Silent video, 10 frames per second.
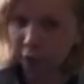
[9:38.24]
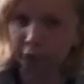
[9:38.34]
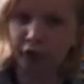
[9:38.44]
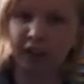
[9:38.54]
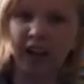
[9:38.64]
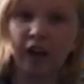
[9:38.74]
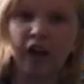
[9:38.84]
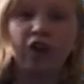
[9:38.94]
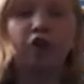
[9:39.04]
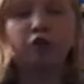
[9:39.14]
so it doesn't get
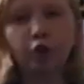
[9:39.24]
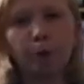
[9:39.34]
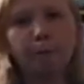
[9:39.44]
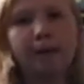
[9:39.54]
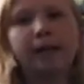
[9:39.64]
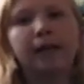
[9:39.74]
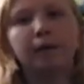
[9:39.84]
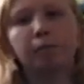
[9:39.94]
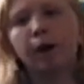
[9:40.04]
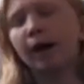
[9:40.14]
soapy
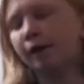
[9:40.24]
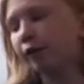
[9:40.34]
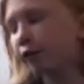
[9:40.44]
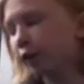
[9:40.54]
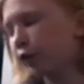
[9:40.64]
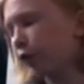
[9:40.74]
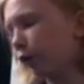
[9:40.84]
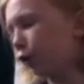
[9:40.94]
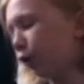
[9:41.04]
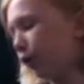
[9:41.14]
and wet and
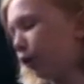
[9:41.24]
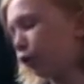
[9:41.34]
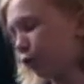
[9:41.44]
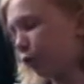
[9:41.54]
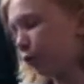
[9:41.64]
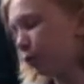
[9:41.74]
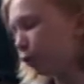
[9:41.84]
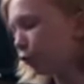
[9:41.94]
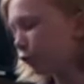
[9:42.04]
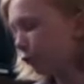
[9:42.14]
disgusting looking. So I'm
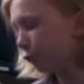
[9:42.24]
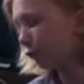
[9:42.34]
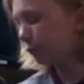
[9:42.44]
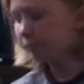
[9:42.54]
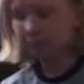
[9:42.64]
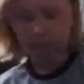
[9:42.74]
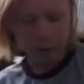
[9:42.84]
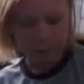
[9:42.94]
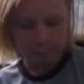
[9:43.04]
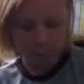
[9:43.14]
just gonna
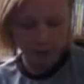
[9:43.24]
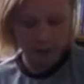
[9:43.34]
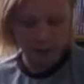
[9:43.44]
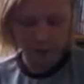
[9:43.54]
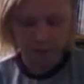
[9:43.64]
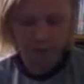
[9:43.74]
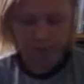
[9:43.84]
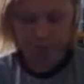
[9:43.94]
put these